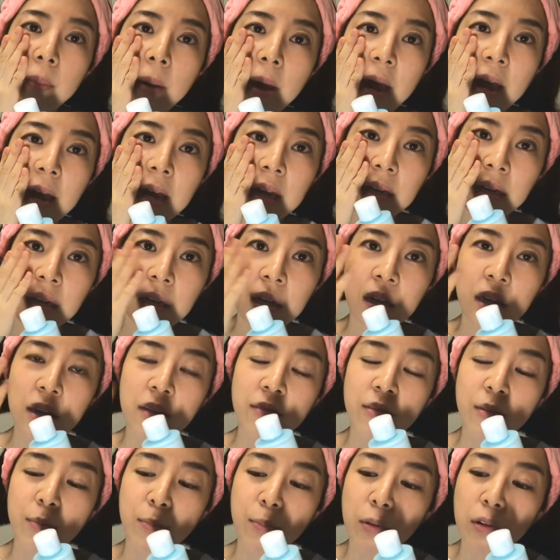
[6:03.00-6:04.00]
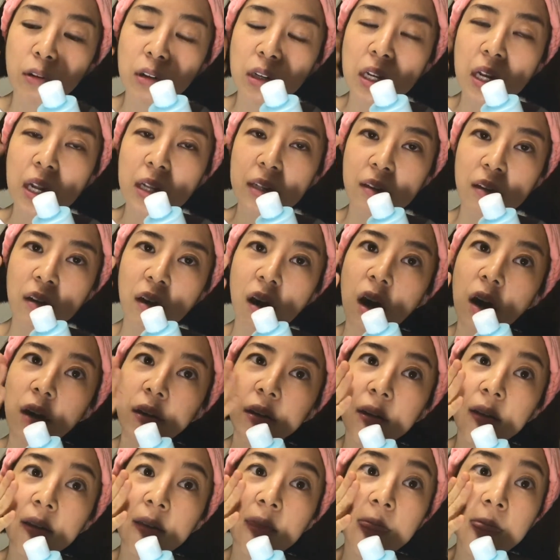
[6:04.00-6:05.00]
pack, if you put it at the
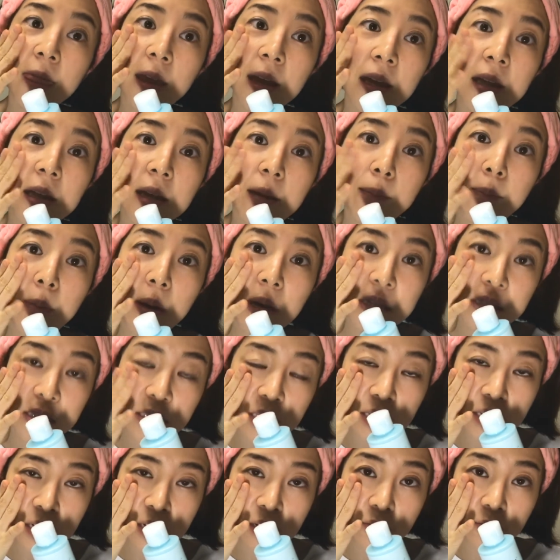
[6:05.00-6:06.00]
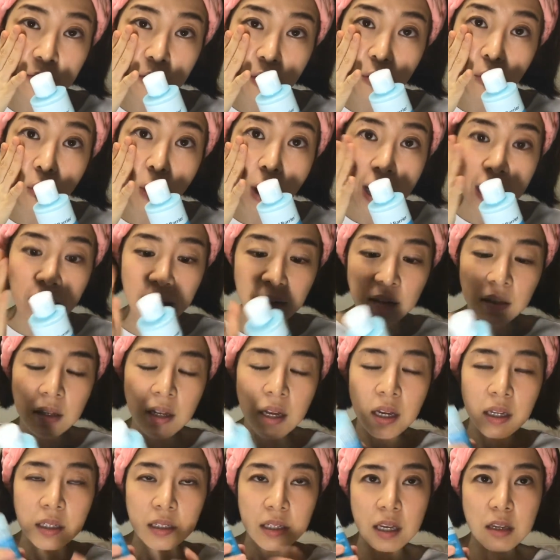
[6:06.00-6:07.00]
cotton and then paste it here for a while,
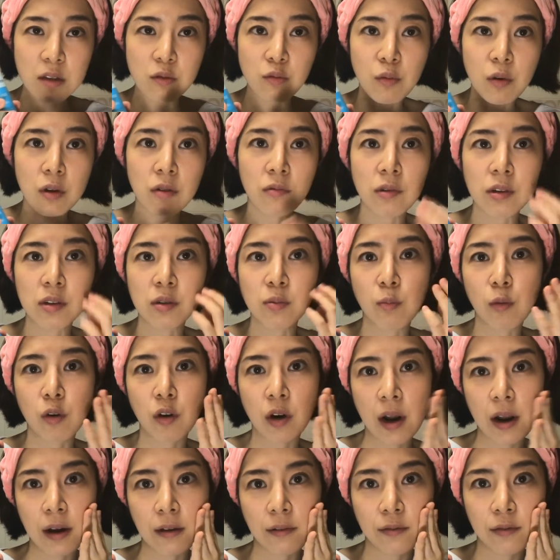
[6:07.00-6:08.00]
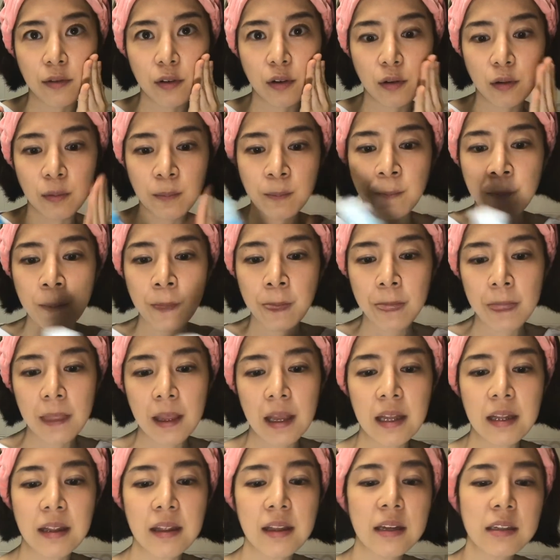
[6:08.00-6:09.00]
this one was more helpful.
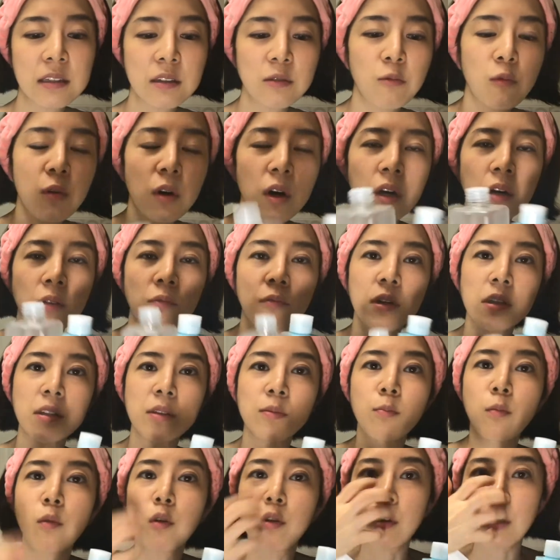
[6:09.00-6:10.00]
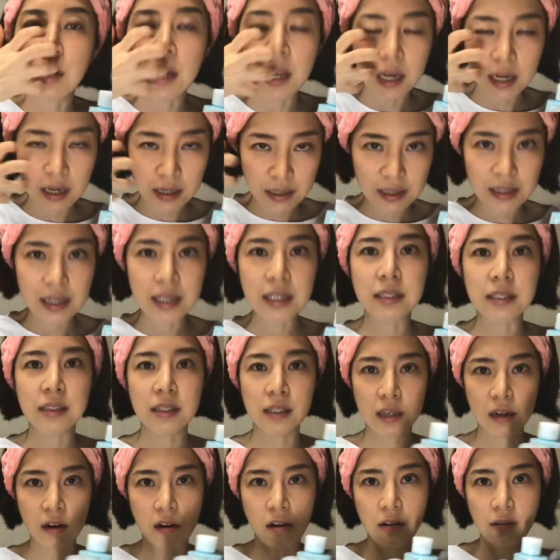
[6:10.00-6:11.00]
And this one was more like a
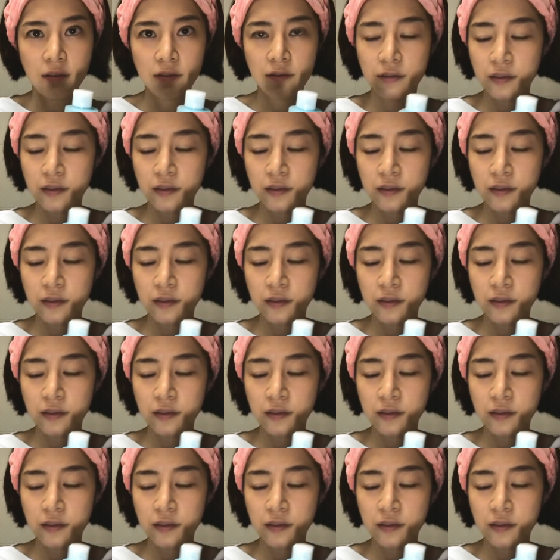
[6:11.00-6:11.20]
cleansing off.